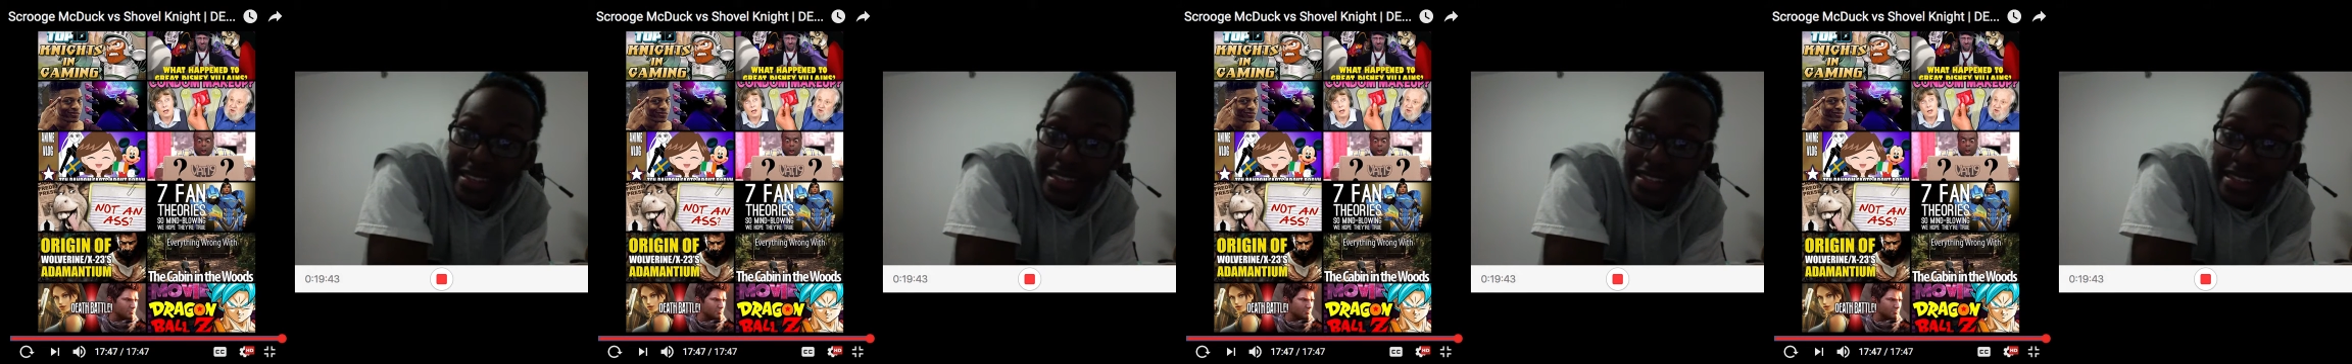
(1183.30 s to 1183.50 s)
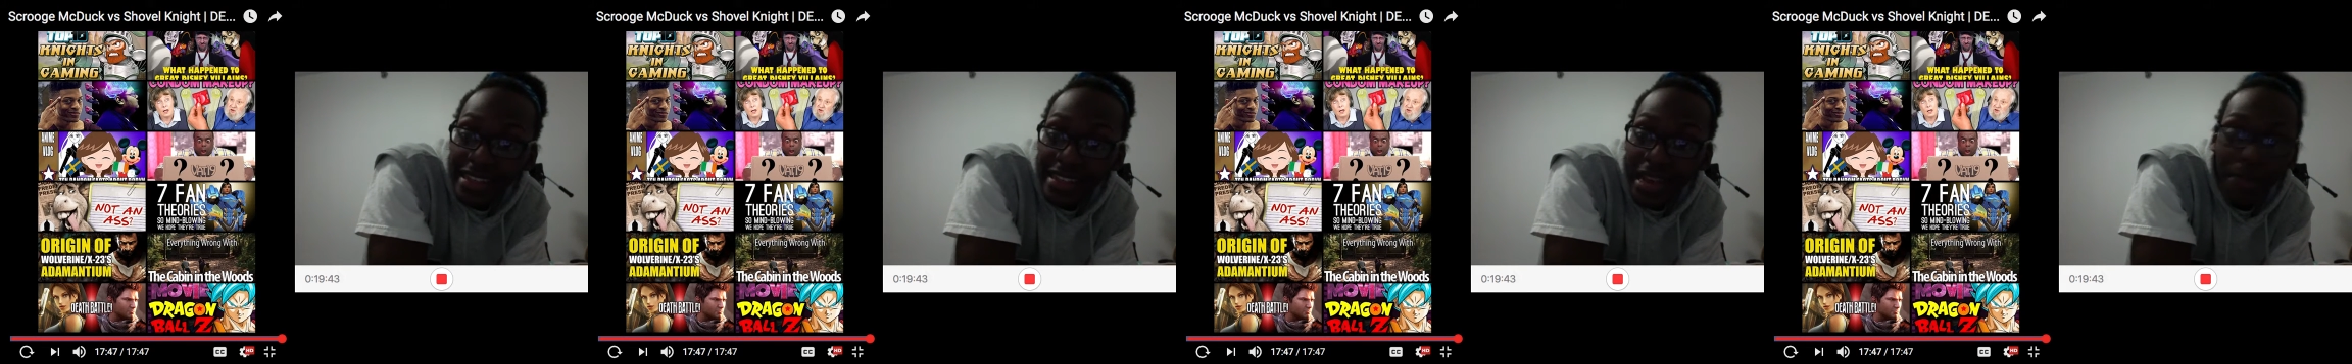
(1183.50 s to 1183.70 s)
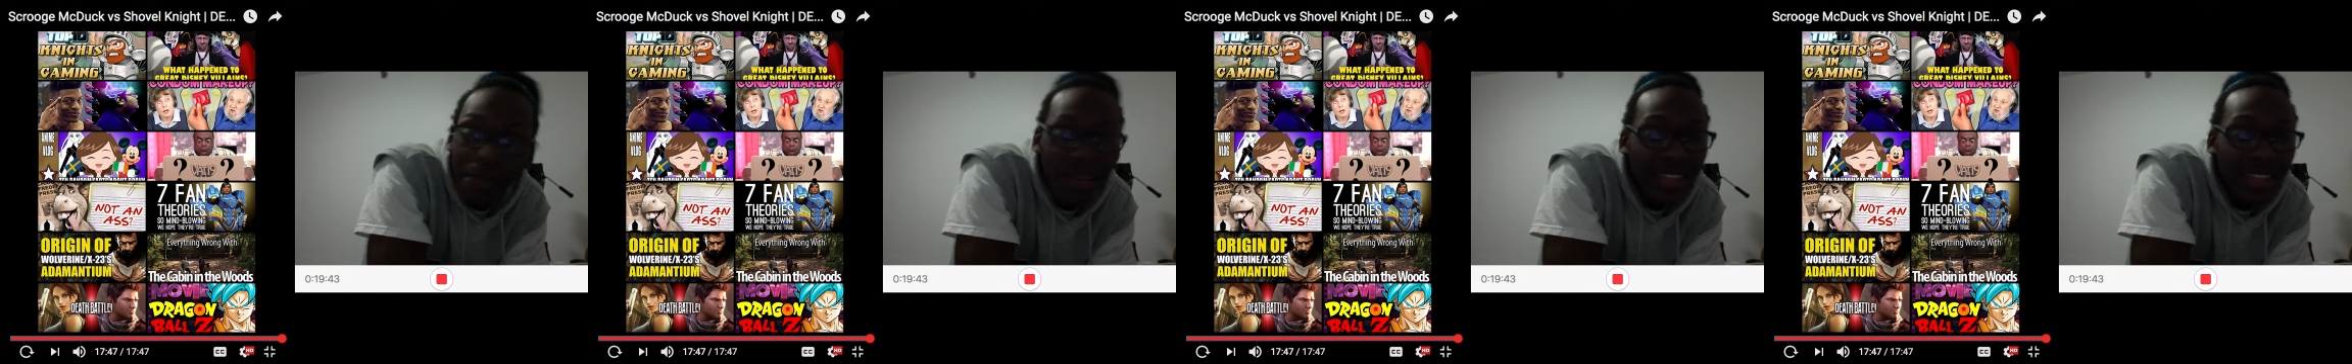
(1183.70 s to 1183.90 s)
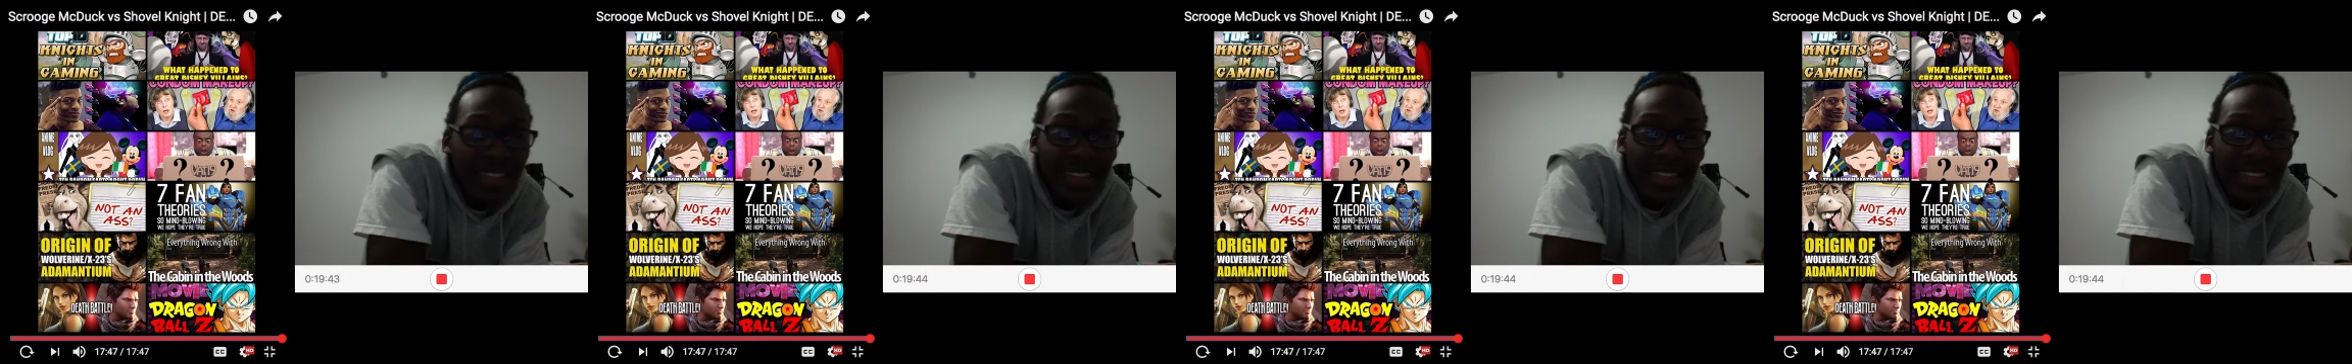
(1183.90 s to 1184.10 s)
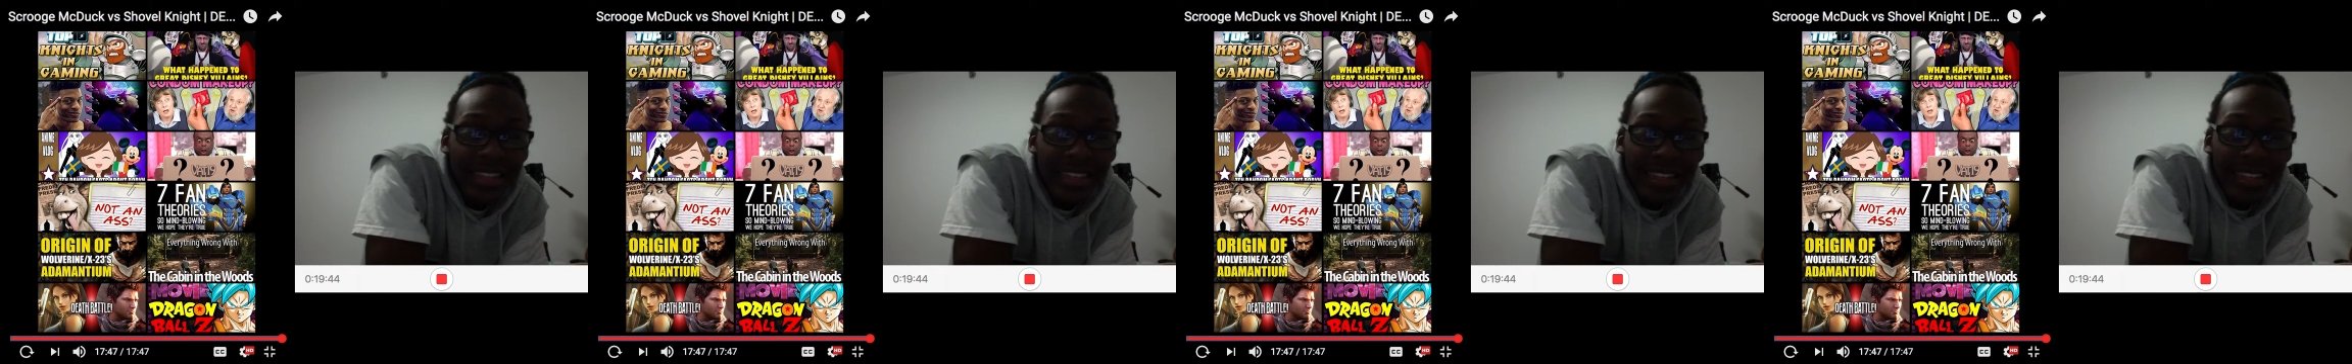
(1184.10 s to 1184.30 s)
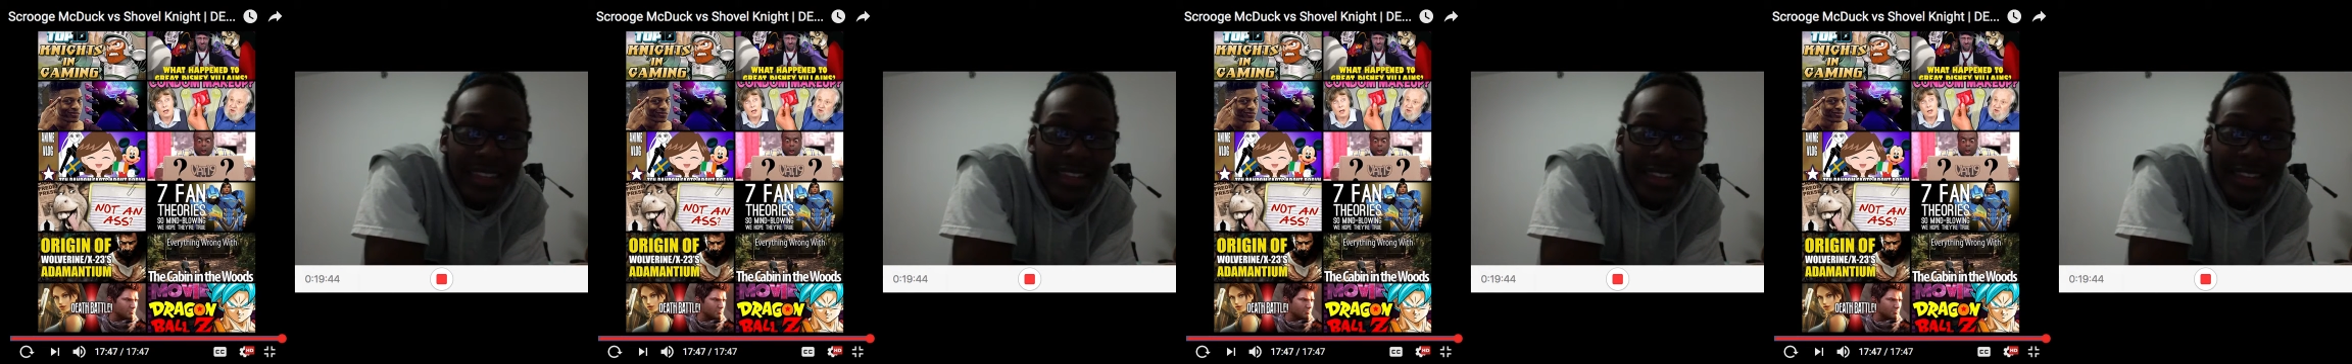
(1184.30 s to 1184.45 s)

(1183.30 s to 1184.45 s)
I mean,